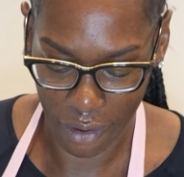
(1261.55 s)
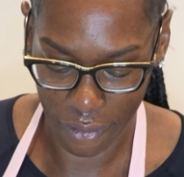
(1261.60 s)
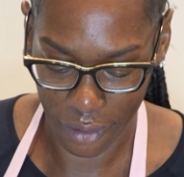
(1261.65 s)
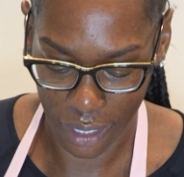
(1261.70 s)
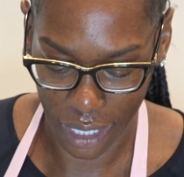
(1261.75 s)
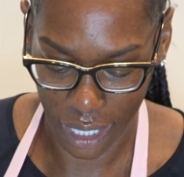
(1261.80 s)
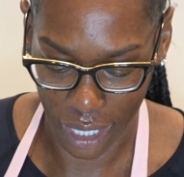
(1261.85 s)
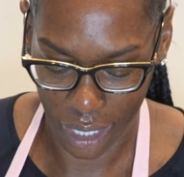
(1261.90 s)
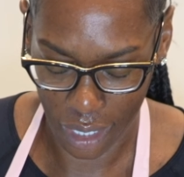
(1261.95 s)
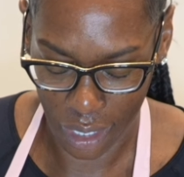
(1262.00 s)
her for
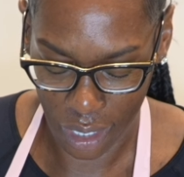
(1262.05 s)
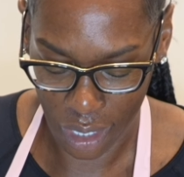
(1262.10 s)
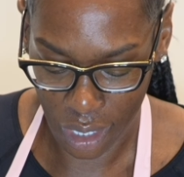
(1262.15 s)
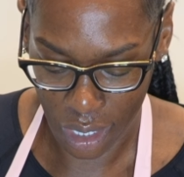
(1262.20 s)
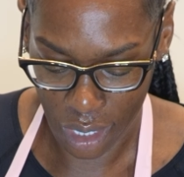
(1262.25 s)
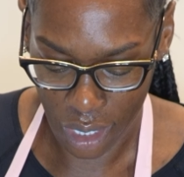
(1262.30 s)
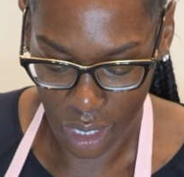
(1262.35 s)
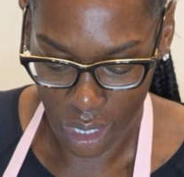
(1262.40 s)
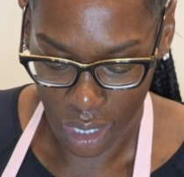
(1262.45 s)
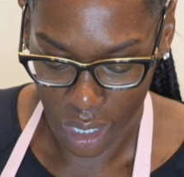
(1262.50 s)
that
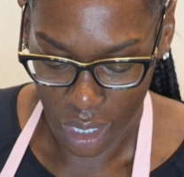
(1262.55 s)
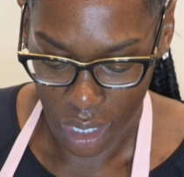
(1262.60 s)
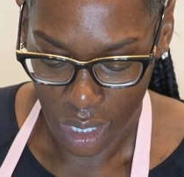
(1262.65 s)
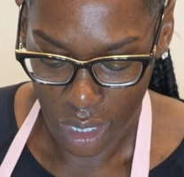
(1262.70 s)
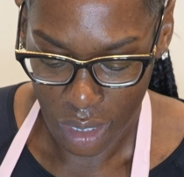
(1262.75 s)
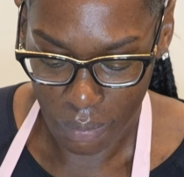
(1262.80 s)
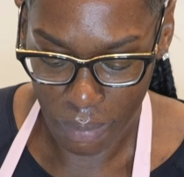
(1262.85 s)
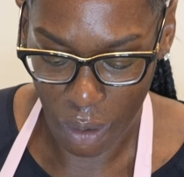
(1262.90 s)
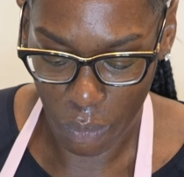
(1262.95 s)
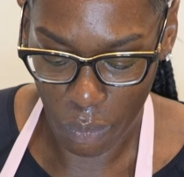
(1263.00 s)

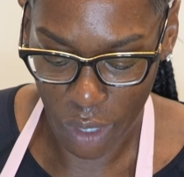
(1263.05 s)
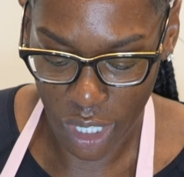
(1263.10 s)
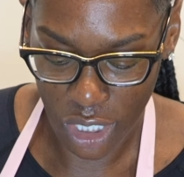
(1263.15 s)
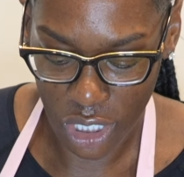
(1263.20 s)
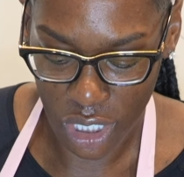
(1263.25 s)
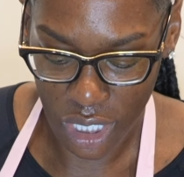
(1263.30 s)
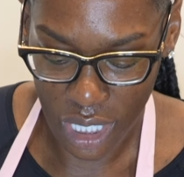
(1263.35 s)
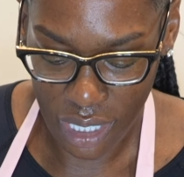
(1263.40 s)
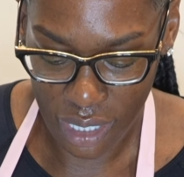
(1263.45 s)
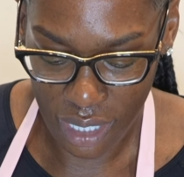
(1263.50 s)
but when
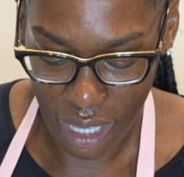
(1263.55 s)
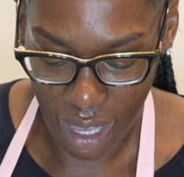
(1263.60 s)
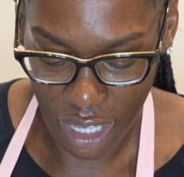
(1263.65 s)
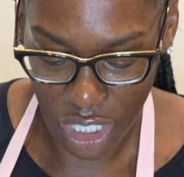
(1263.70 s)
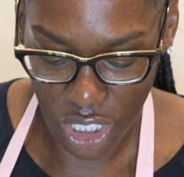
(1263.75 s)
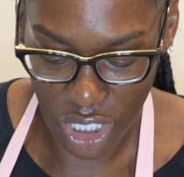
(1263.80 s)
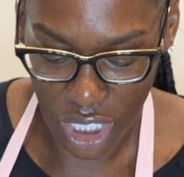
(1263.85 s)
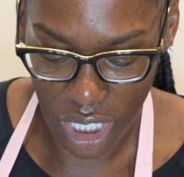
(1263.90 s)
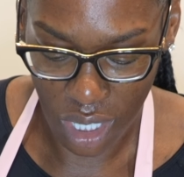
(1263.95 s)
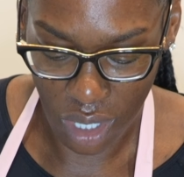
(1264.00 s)
she said
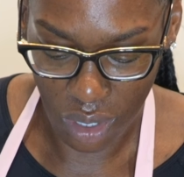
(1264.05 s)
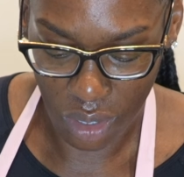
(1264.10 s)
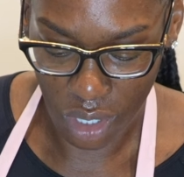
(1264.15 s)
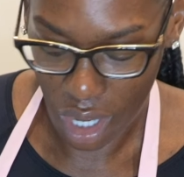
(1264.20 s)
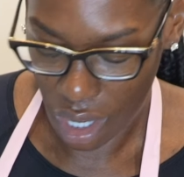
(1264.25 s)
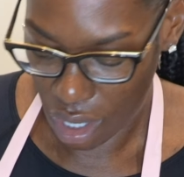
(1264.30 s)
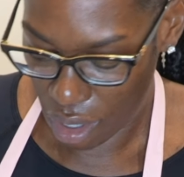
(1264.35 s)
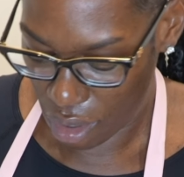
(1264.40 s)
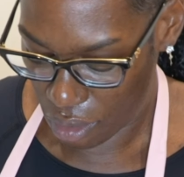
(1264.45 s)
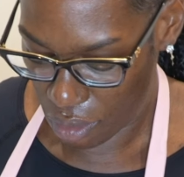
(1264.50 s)
she don't
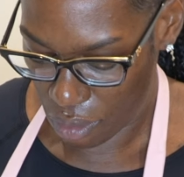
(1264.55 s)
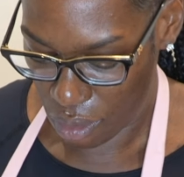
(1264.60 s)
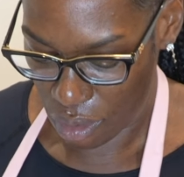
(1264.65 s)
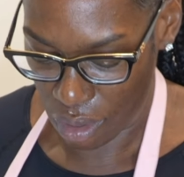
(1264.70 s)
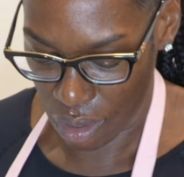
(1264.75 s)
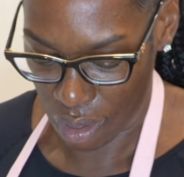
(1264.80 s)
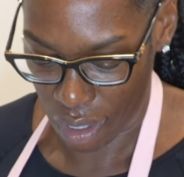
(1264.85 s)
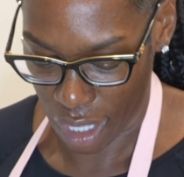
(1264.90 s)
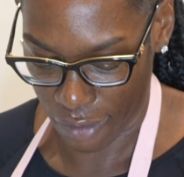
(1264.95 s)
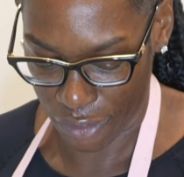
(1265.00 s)
know
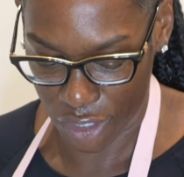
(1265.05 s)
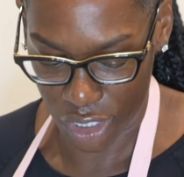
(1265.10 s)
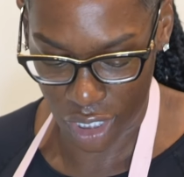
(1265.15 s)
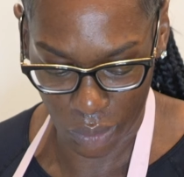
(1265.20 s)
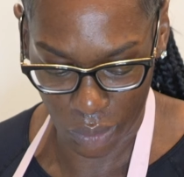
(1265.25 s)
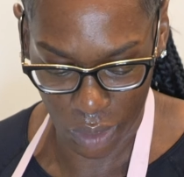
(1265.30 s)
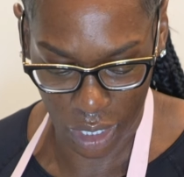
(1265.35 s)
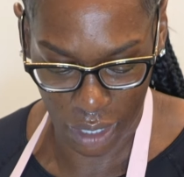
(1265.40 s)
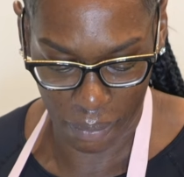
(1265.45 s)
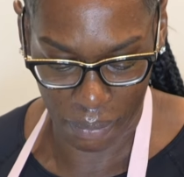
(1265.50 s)
if
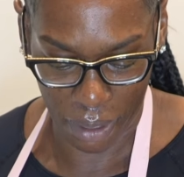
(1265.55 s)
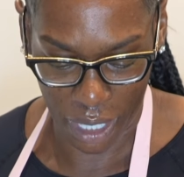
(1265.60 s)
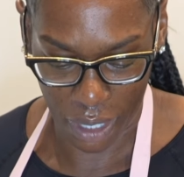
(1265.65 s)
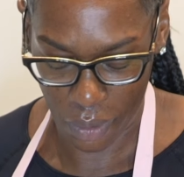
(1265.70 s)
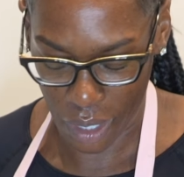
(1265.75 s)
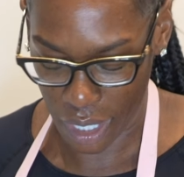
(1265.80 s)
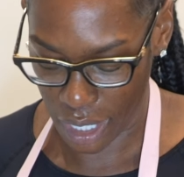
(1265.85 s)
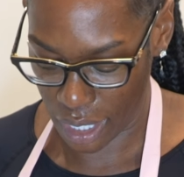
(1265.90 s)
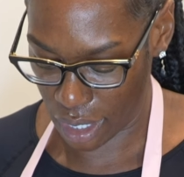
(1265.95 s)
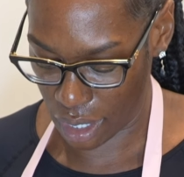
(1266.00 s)
want to be
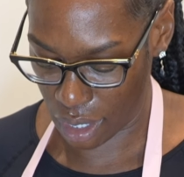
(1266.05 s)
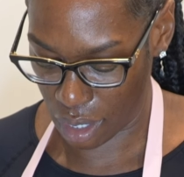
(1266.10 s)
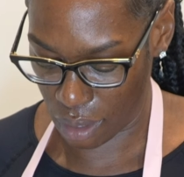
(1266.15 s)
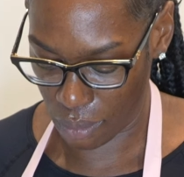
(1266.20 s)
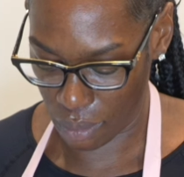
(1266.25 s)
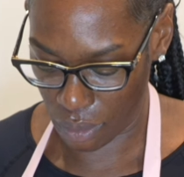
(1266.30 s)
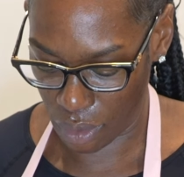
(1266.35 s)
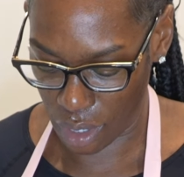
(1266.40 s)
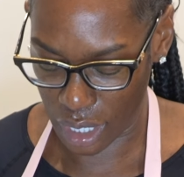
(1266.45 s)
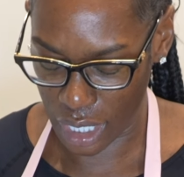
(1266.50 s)
with
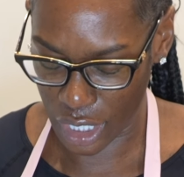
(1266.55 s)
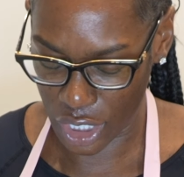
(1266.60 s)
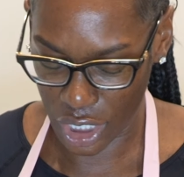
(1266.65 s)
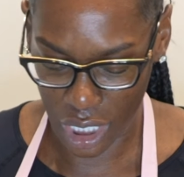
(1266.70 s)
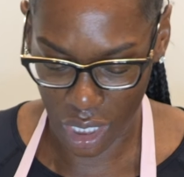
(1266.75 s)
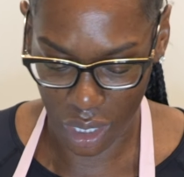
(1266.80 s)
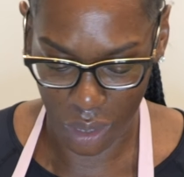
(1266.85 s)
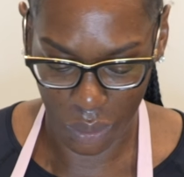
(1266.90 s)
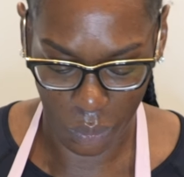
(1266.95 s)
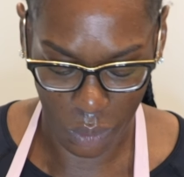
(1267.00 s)
him or she
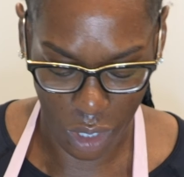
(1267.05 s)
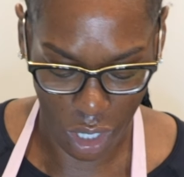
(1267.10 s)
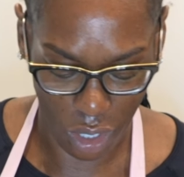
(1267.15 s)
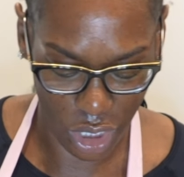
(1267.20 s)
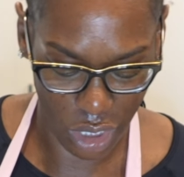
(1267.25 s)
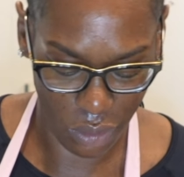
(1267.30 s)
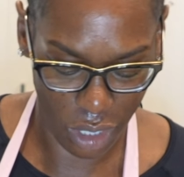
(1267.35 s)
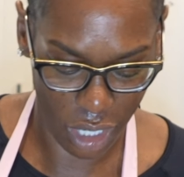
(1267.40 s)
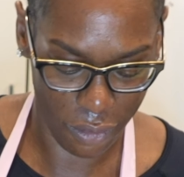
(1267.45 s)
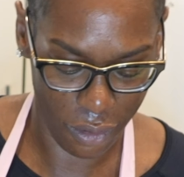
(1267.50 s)
don't know if
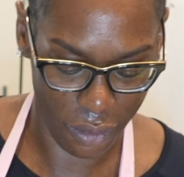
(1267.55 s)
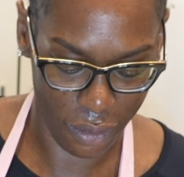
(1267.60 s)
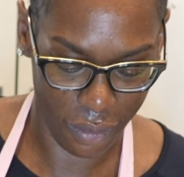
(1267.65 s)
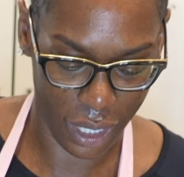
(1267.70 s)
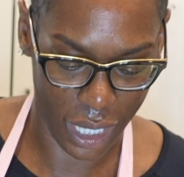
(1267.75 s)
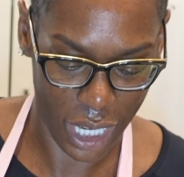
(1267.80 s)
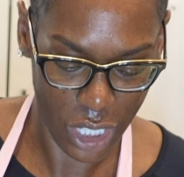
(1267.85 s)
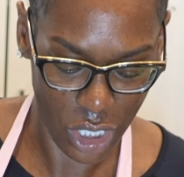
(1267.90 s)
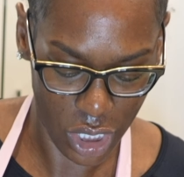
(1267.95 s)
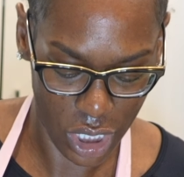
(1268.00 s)
she ready for a
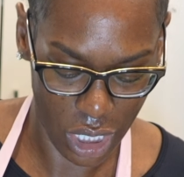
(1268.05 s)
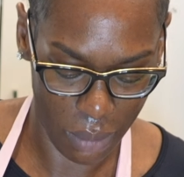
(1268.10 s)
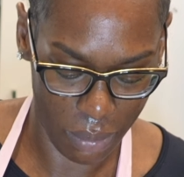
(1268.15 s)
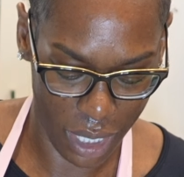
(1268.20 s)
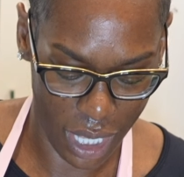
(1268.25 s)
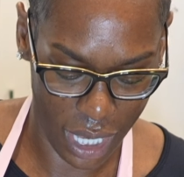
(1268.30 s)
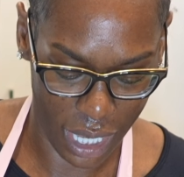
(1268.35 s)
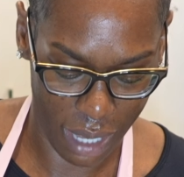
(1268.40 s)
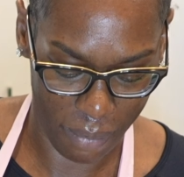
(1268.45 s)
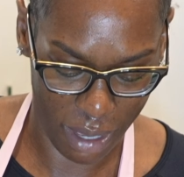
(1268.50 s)
relationship, but
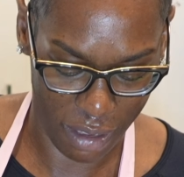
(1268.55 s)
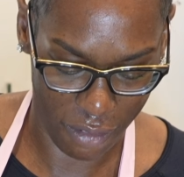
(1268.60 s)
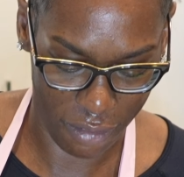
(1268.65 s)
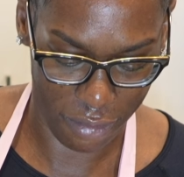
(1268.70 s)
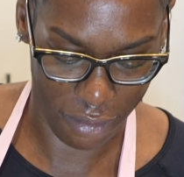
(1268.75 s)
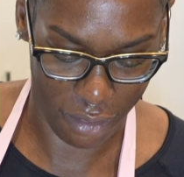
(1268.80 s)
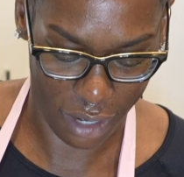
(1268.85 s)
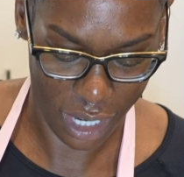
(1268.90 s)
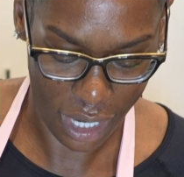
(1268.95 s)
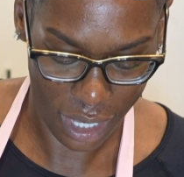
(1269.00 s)
they can be
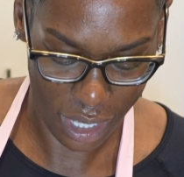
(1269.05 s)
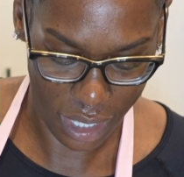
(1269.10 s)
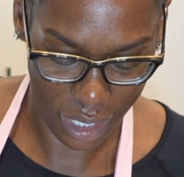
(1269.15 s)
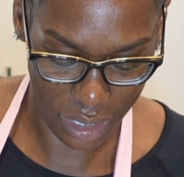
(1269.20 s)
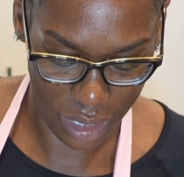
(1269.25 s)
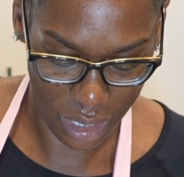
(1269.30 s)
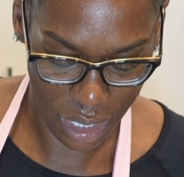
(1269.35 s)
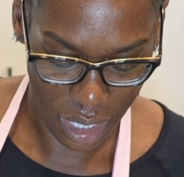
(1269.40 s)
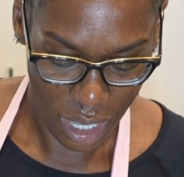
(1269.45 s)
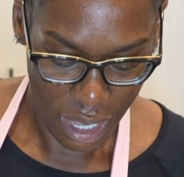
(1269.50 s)

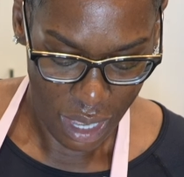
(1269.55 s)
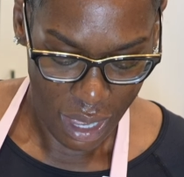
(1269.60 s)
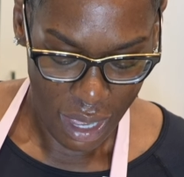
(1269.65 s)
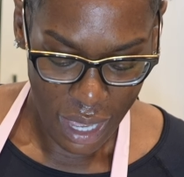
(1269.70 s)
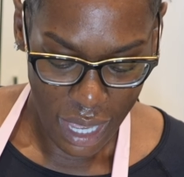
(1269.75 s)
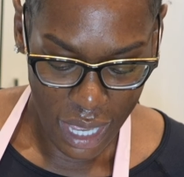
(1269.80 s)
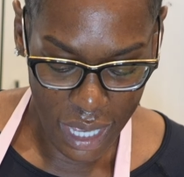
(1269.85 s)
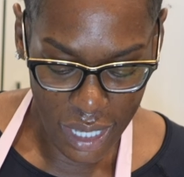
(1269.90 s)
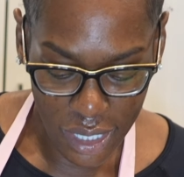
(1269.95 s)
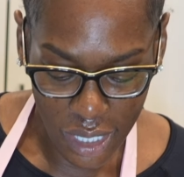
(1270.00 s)
friends,
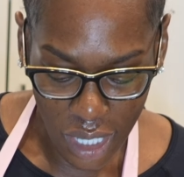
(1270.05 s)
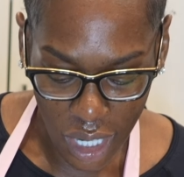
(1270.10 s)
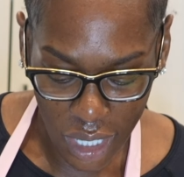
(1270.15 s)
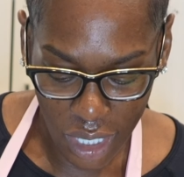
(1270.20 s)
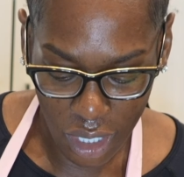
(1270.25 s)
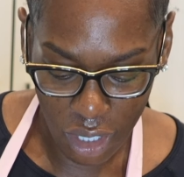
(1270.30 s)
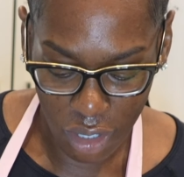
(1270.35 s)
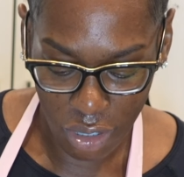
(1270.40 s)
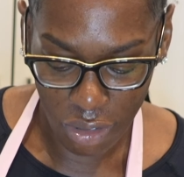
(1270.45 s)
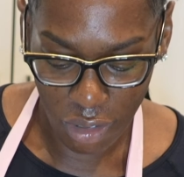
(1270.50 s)
he
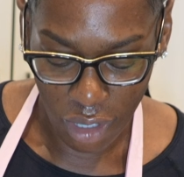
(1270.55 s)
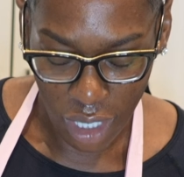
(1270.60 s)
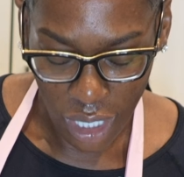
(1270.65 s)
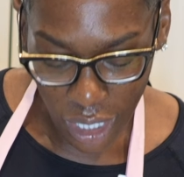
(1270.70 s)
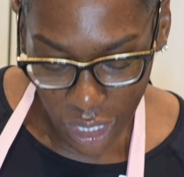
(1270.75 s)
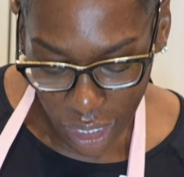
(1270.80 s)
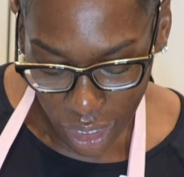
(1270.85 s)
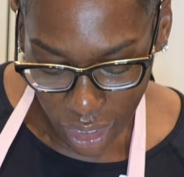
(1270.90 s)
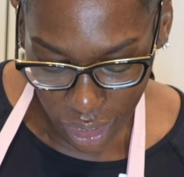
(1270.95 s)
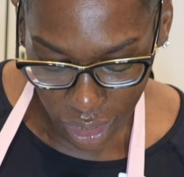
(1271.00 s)
started
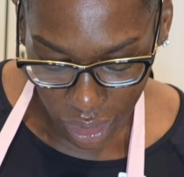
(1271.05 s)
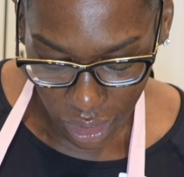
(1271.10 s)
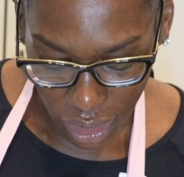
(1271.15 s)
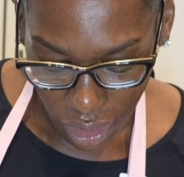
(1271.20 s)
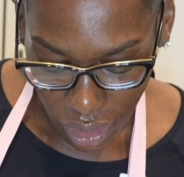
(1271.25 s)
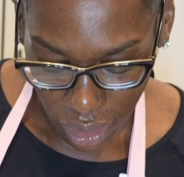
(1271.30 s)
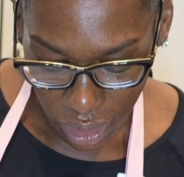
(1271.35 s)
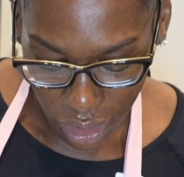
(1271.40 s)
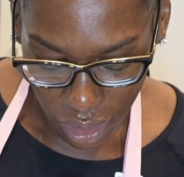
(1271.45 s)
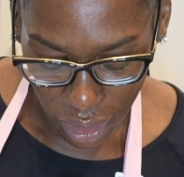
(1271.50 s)
crying,
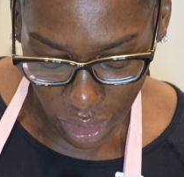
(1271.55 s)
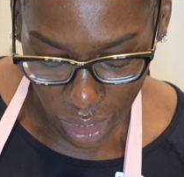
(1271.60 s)
y'all.